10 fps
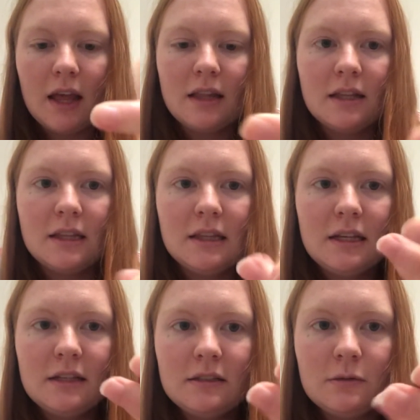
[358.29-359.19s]
And then
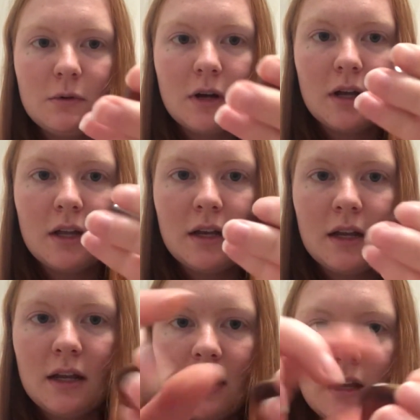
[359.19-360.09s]
this one
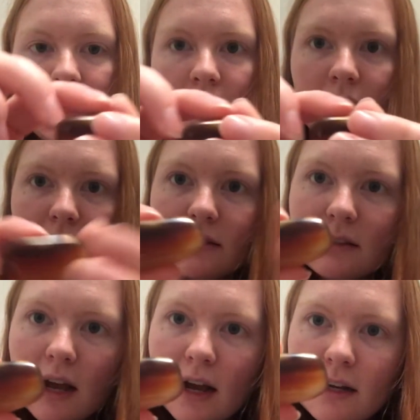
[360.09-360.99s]
is
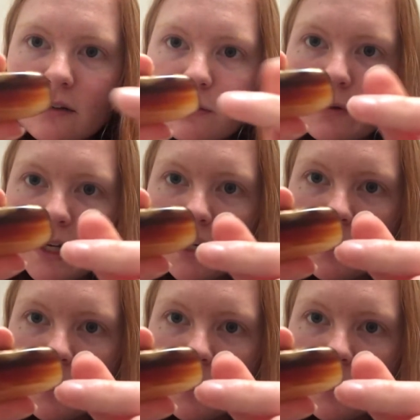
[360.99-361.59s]
kind of weird.